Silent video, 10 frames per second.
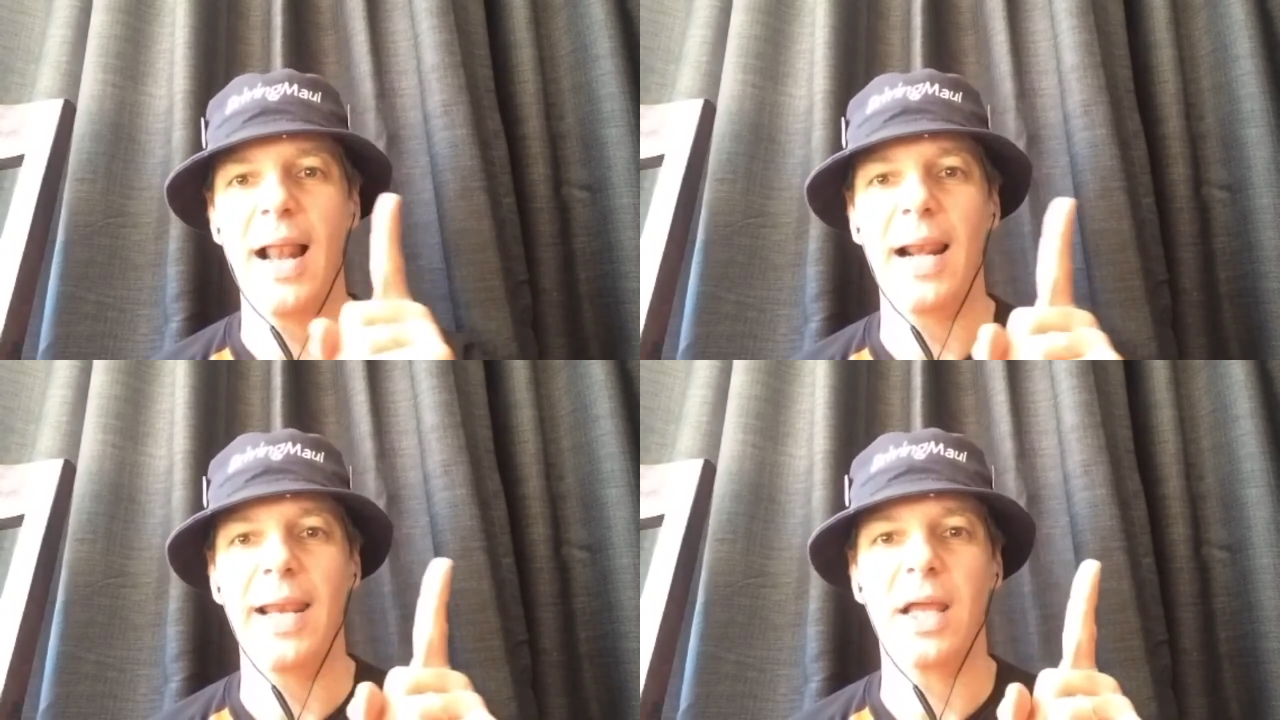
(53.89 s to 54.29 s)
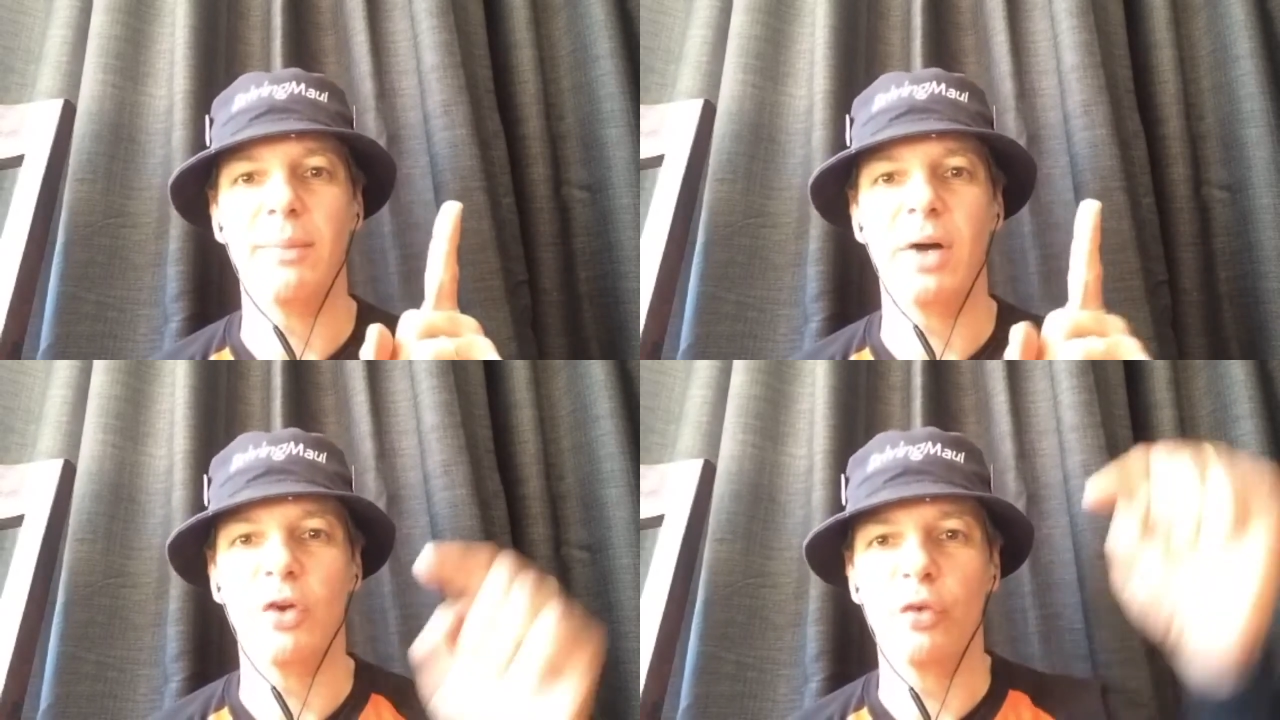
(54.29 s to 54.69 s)
link
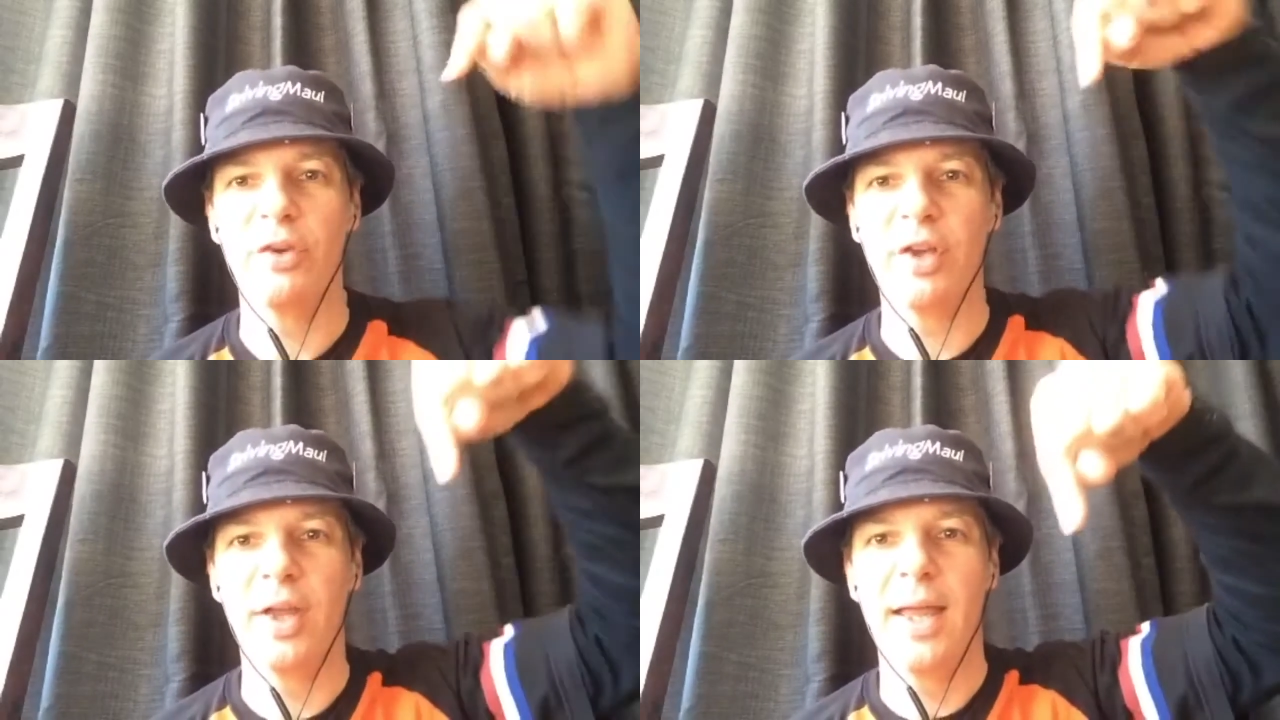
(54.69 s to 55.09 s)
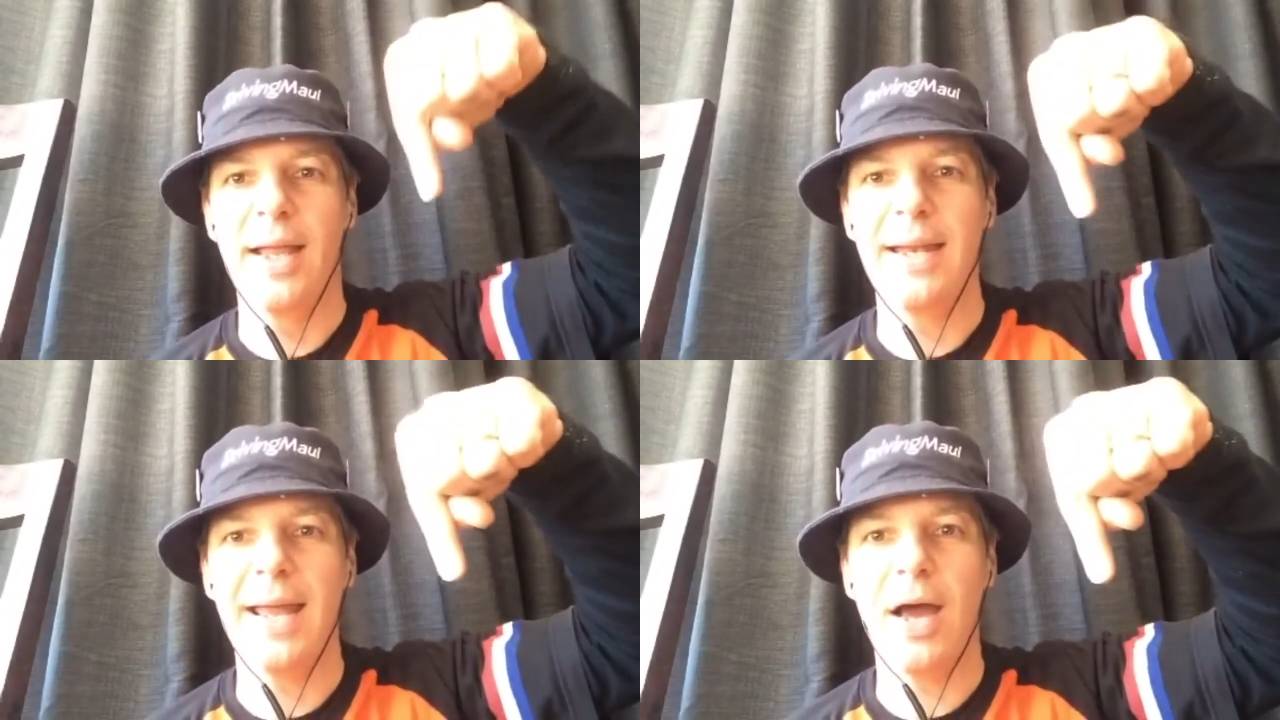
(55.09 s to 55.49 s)
above on Twitter,
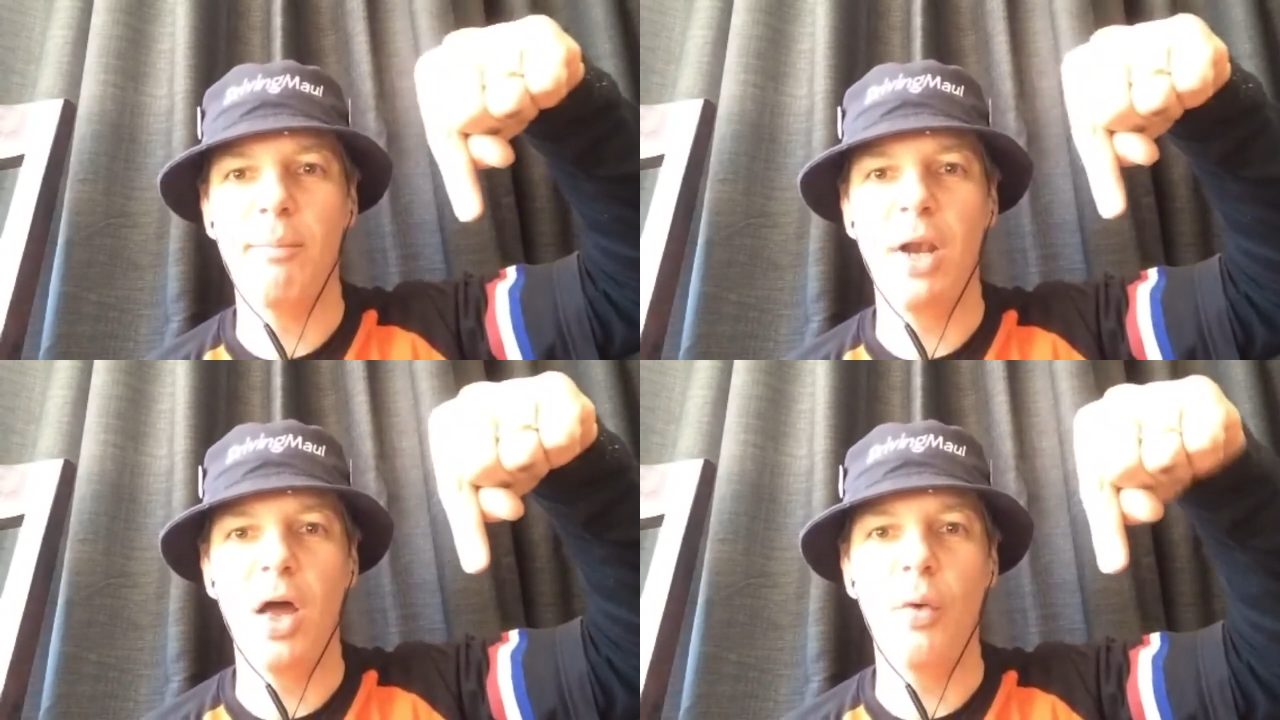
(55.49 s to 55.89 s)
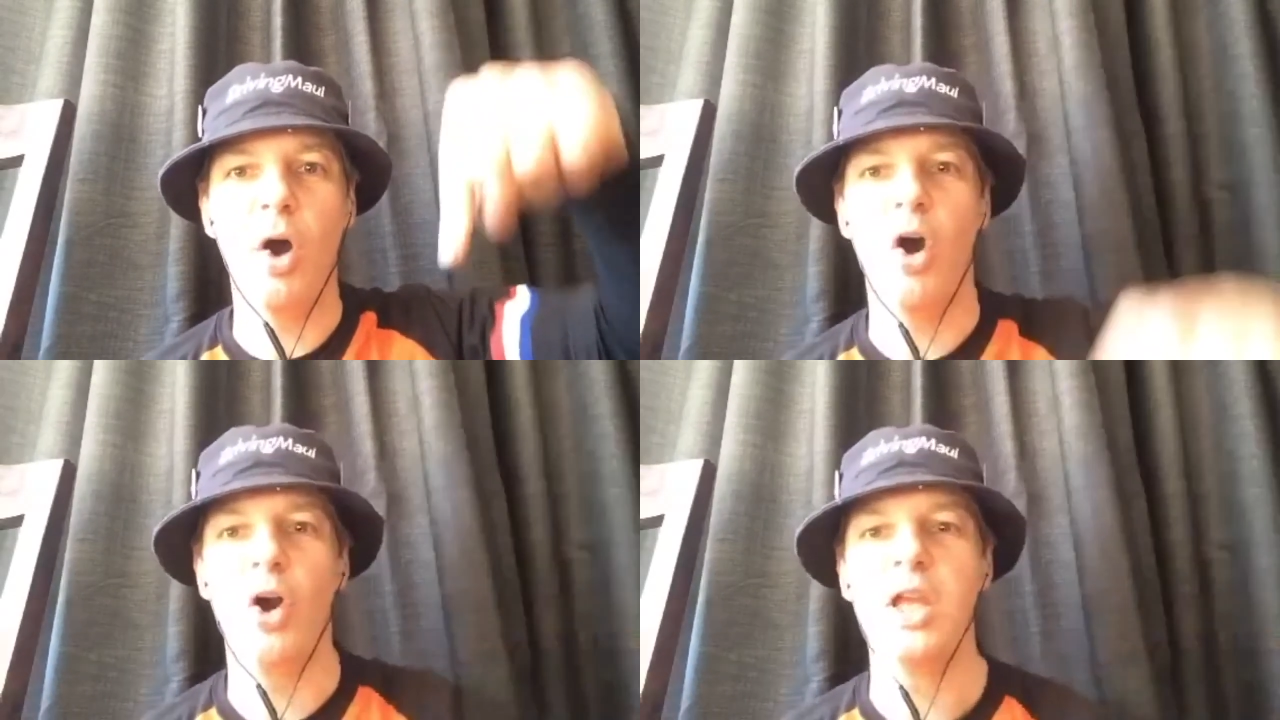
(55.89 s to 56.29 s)
down below
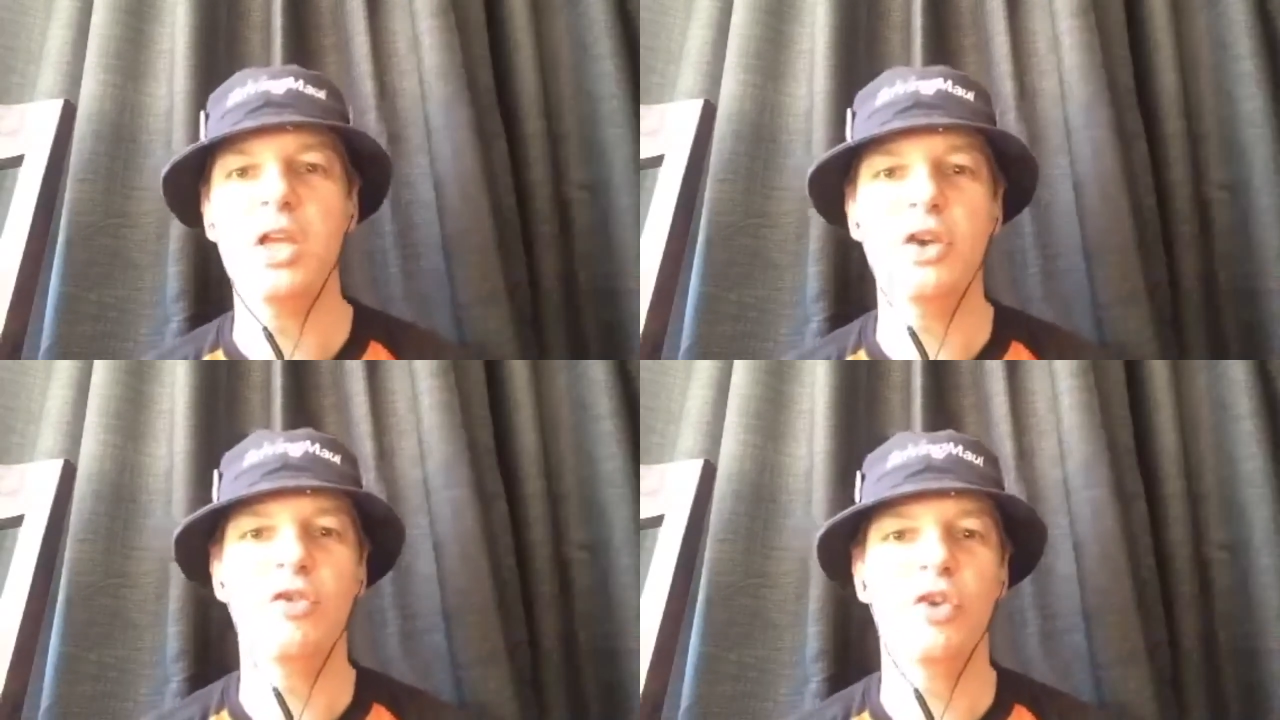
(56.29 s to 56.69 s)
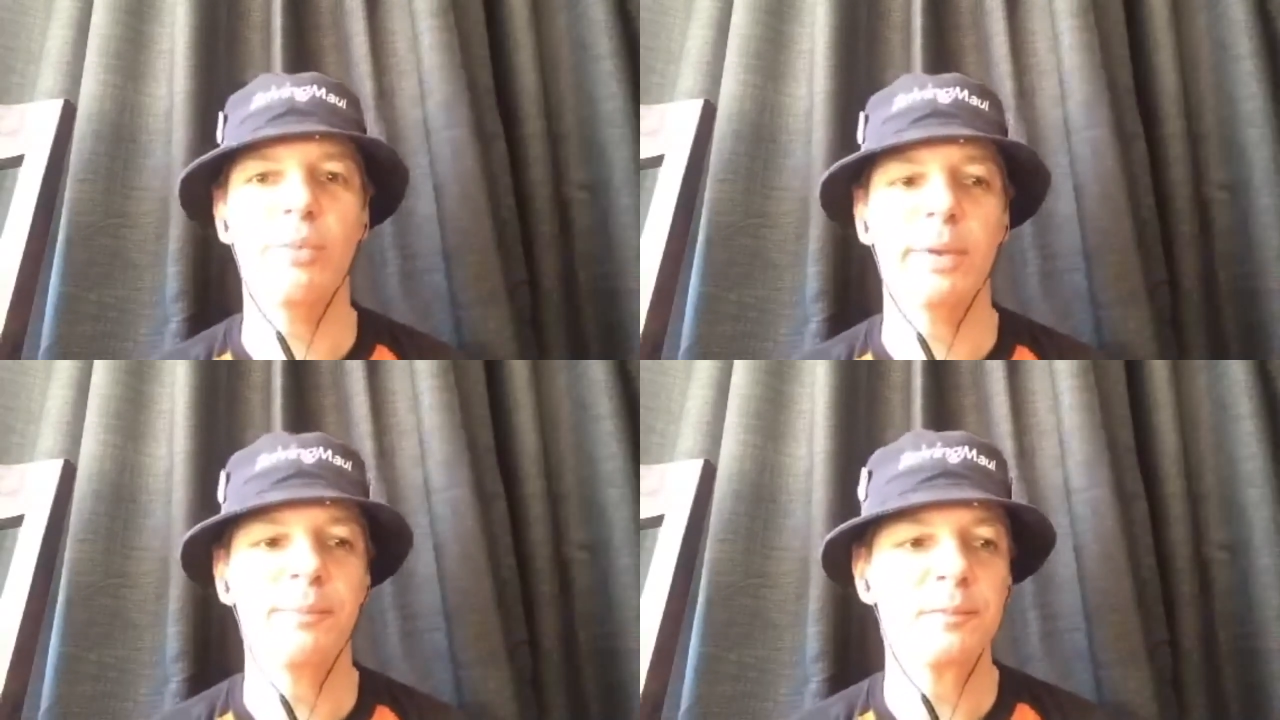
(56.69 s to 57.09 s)
on YouTube.